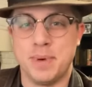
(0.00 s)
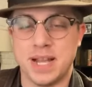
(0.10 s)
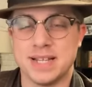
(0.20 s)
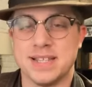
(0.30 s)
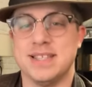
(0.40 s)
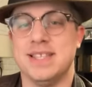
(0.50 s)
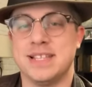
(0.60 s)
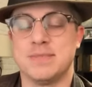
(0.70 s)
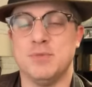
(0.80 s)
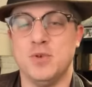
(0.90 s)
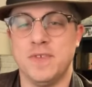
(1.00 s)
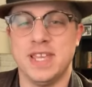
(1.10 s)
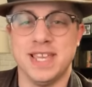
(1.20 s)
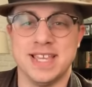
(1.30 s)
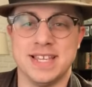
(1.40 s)
But this
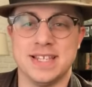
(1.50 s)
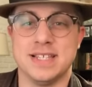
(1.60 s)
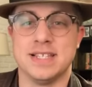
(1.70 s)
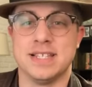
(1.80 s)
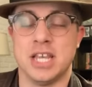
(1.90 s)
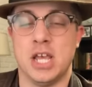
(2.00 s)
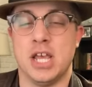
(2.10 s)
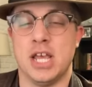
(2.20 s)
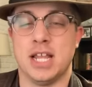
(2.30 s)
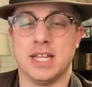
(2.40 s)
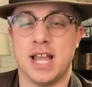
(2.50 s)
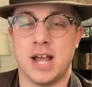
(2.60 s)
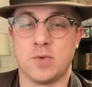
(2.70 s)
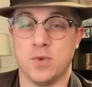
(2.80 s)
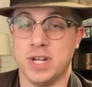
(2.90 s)
movie is
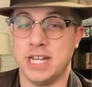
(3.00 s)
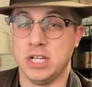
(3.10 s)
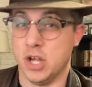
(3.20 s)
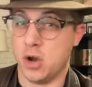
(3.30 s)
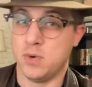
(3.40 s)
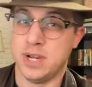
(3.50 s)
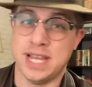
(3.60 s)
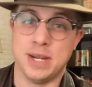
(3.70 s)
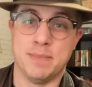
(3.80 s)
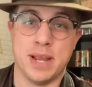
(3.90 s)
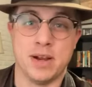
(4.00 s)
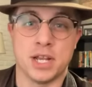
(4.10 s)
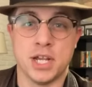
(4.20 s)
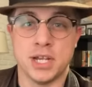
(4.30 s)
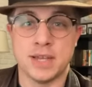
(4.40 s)
not really known in
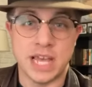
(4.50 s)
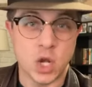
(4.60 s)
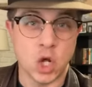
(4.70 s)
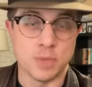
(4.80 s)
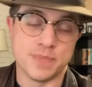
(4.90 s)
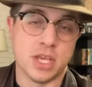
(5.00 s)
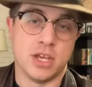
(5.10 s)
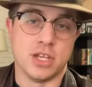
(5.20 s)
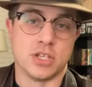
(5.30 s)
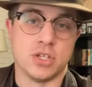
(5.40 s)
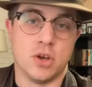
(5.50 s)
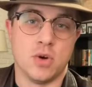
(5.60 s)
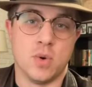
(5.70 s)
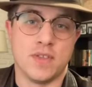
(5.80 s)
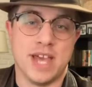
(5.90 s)
America at all.
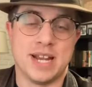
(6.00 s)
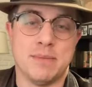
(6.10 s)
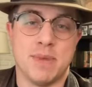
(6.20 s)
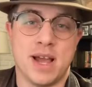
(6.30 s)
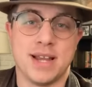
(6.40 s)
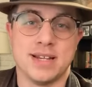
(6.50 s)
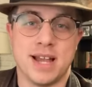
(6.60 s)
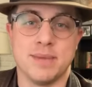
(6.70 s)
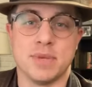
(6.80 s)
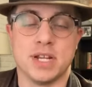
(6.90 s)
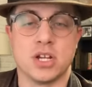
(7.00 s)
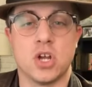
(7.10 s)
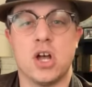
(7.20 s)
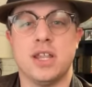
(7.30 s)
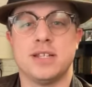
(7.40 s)
So with that in mind, I'm going to
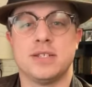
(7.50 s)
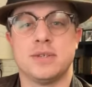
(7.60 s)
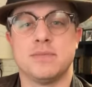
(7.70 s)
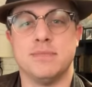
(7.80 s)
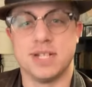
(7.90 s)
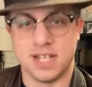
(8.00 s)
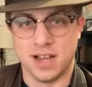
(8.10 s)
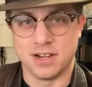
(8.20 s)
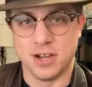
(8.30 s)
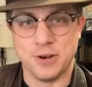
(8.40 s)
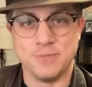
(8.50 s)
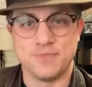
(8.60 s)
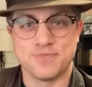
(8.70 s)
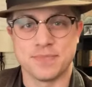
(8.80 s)
call it Matango.